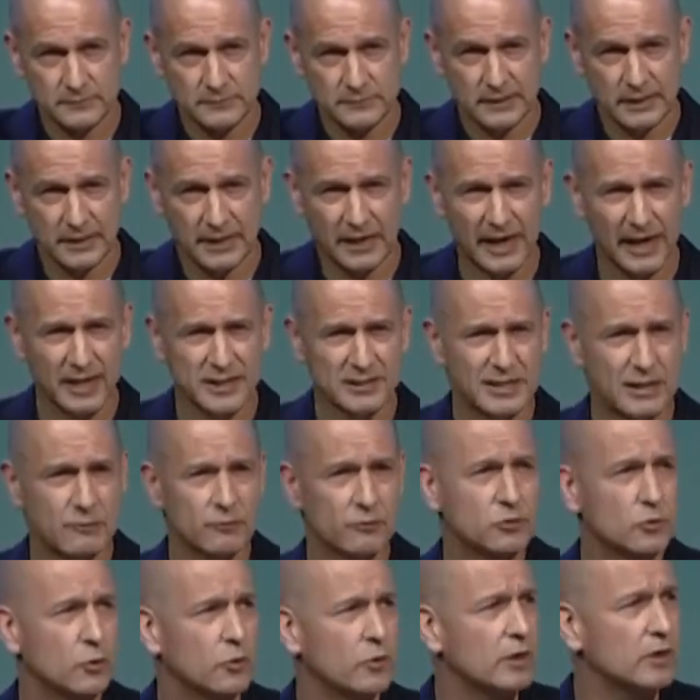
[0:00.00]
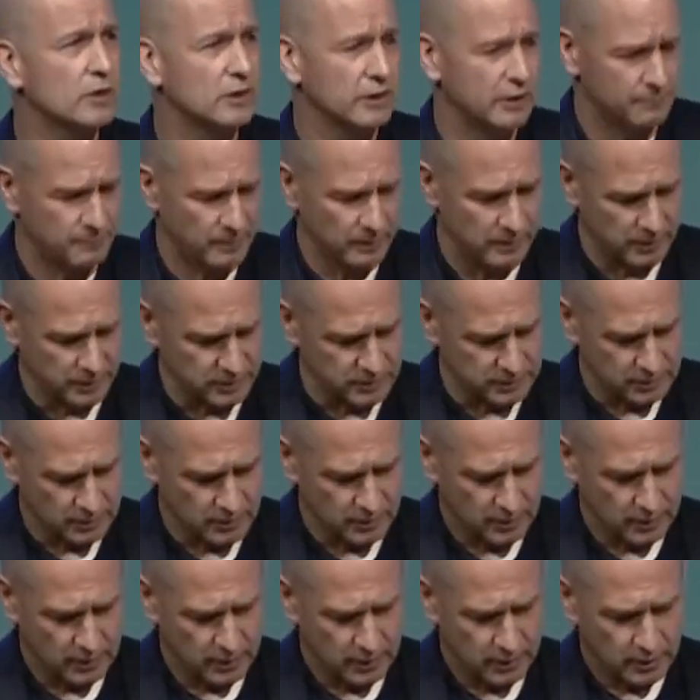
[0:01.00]
And I ask that rhetorically because
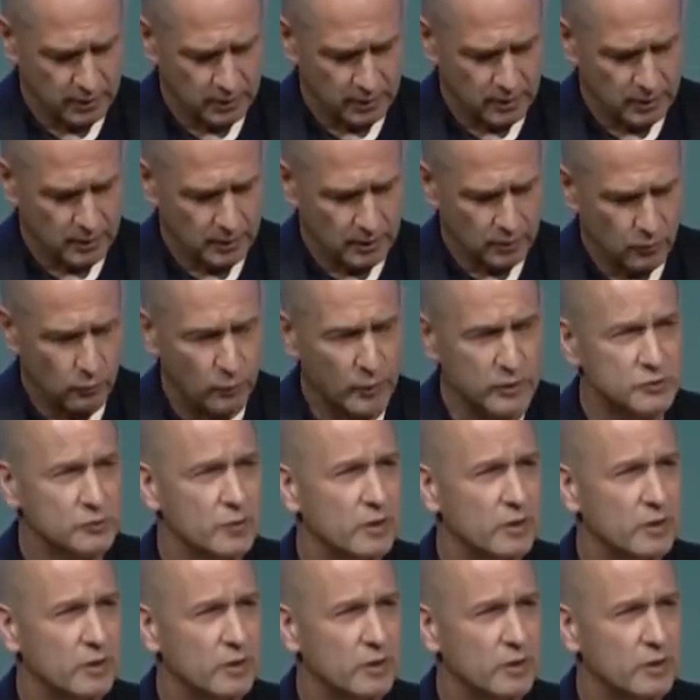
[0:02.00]
which